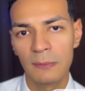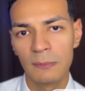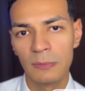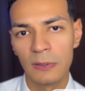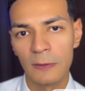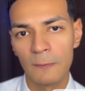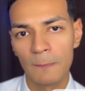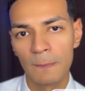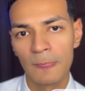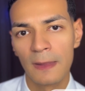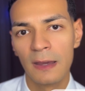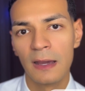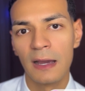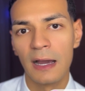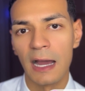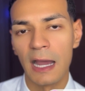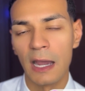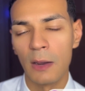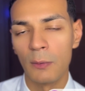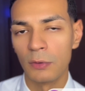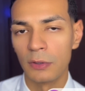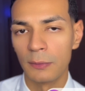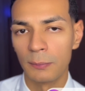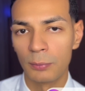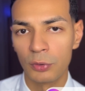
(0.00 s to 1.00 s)
be.
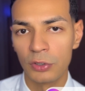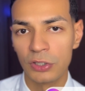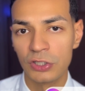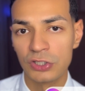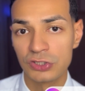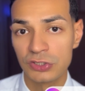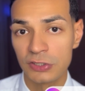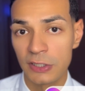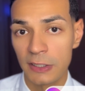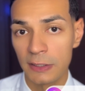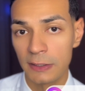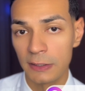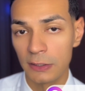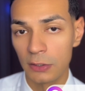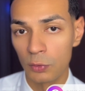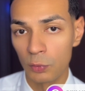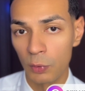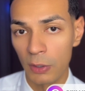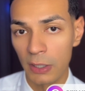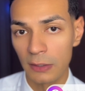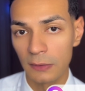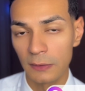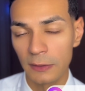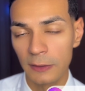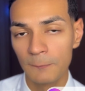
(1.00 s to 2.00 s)
I would appreciate it
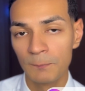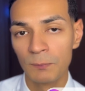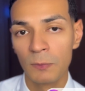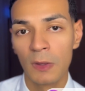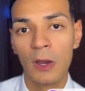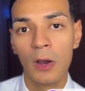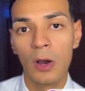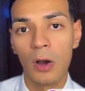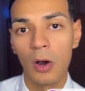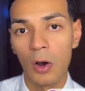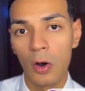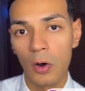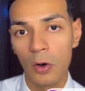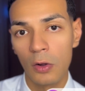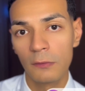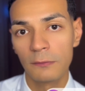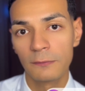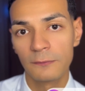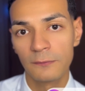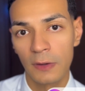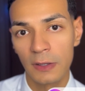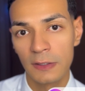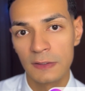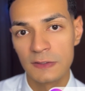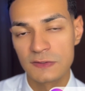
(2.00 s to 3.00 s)
greatly. All
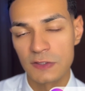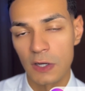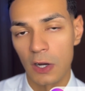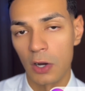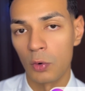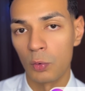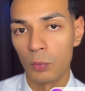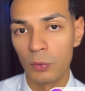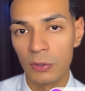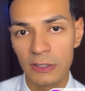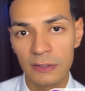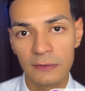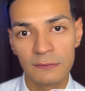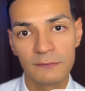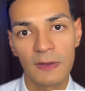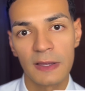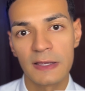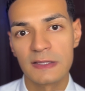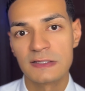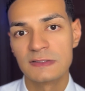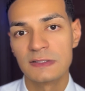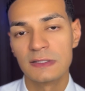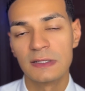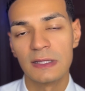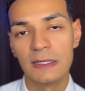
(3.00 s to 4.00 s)
funds are reinvested